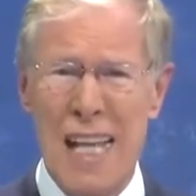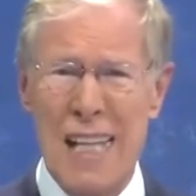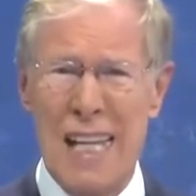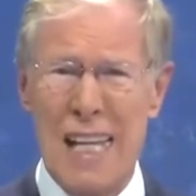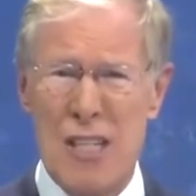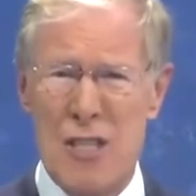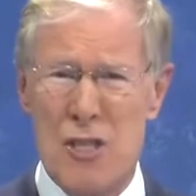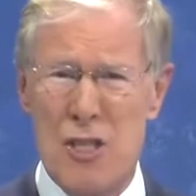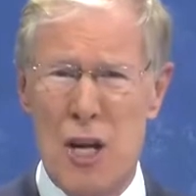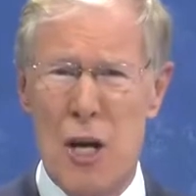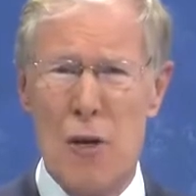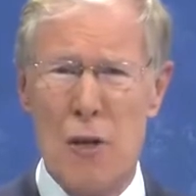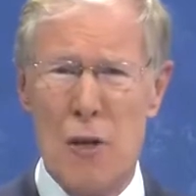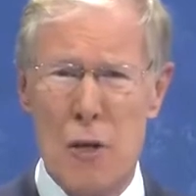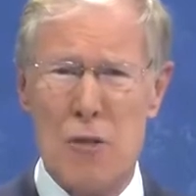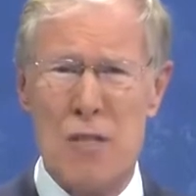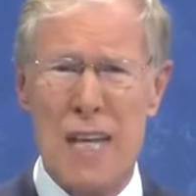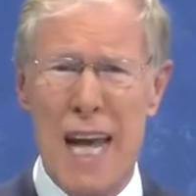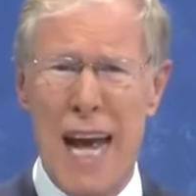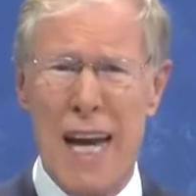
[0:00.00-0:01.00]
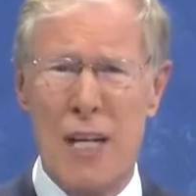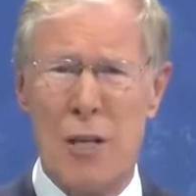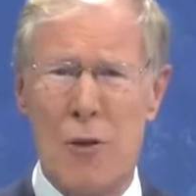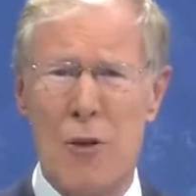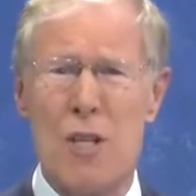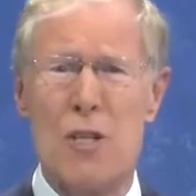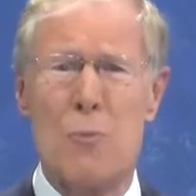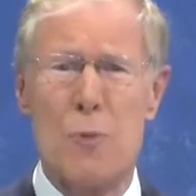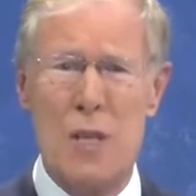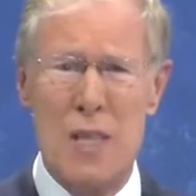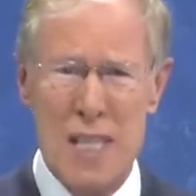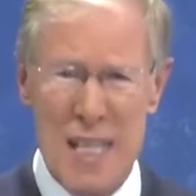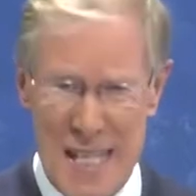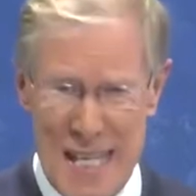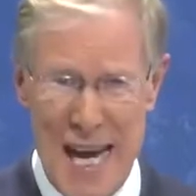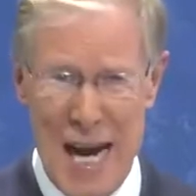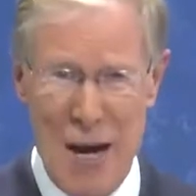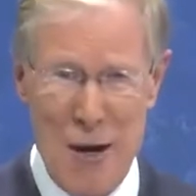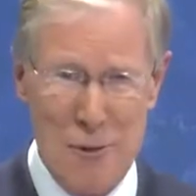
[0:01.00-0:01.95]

Let's share those categories with you now.